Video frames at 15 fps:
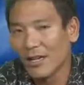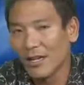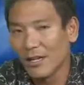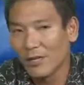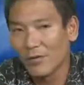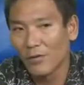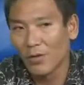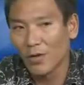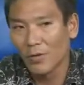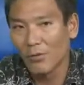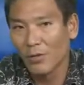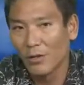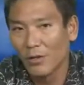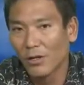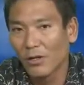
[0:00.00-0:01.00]
and
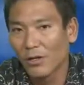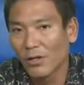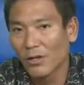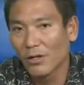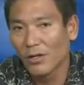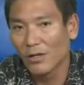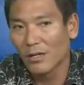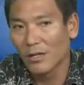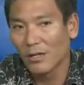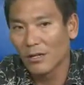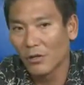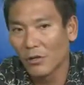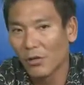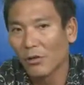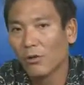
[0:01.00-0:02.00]
we look
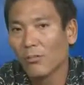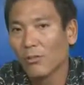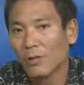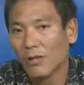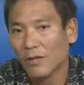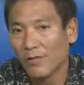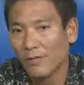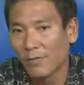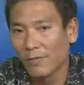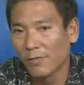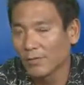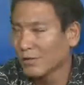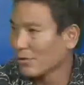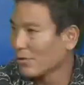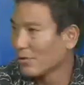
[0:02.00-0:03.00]
globally
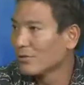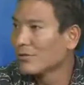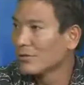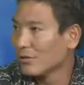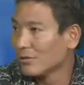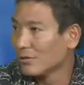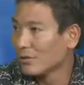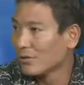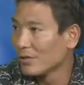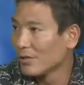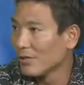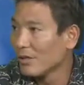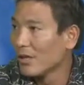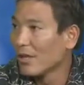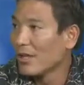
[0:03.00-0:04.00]
for solutions
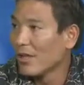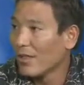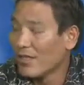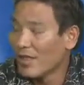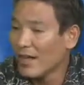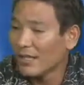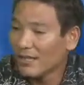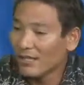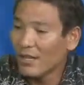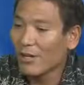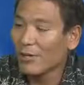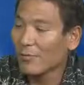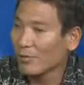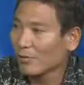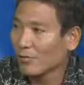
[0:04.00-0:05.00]
that can
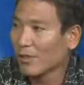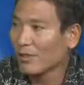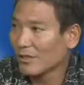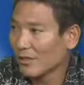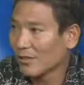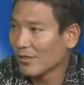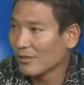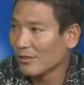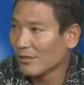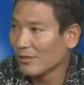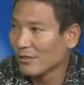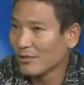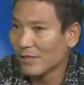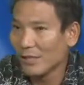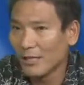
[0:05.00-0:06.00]
help address
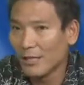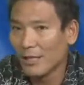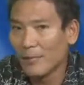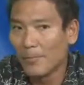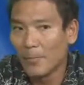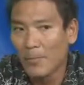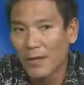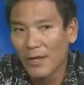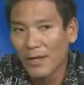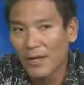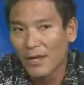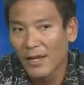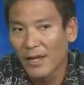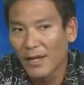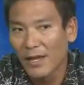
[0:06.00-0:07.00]
these.
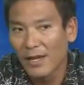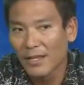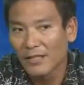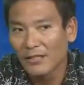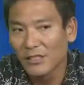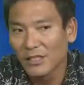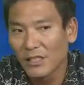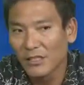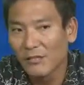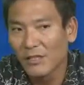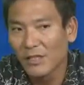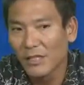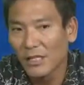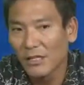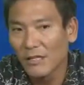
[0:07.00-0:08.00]
And
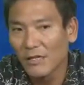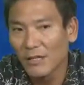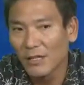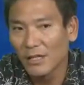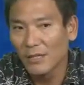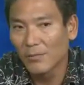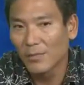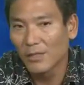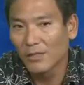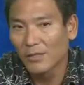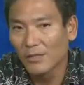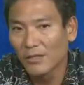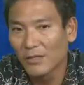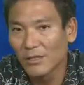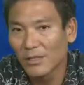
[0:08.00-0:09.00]
even if the
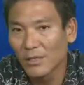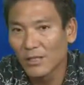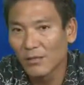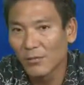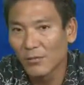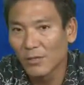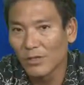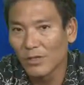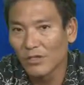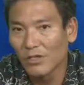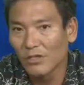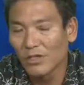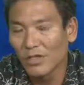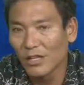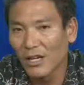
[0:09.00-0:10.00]
companies that we
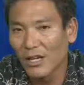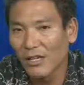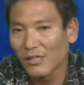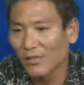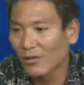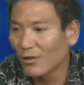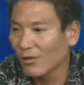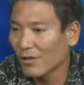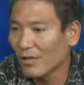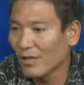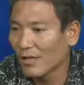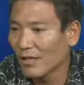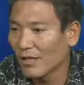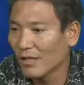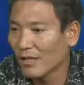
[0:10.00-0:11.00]
select are
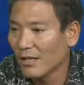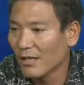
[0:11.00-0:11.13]
not